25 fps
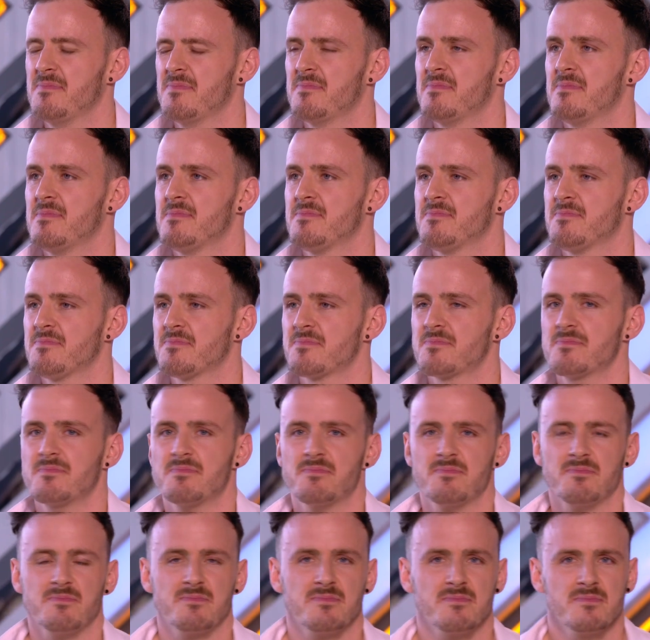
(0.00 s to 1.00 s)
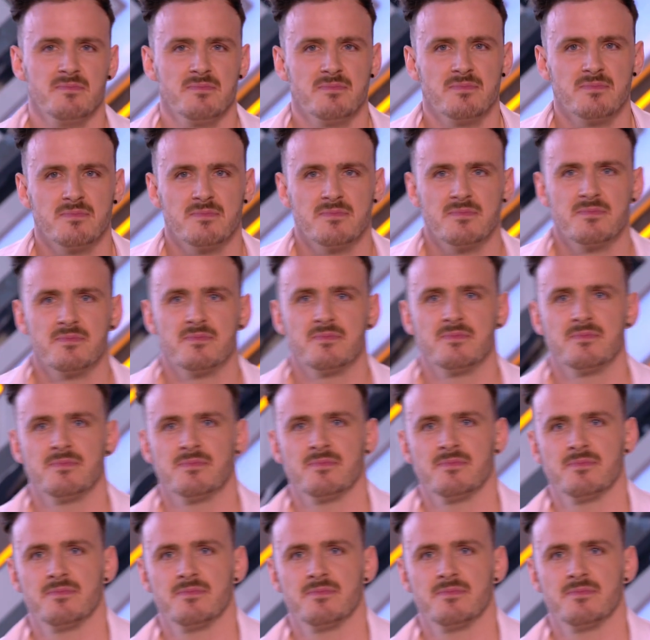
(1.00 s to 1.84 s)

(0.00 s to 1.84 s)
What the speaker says: Nothing is said.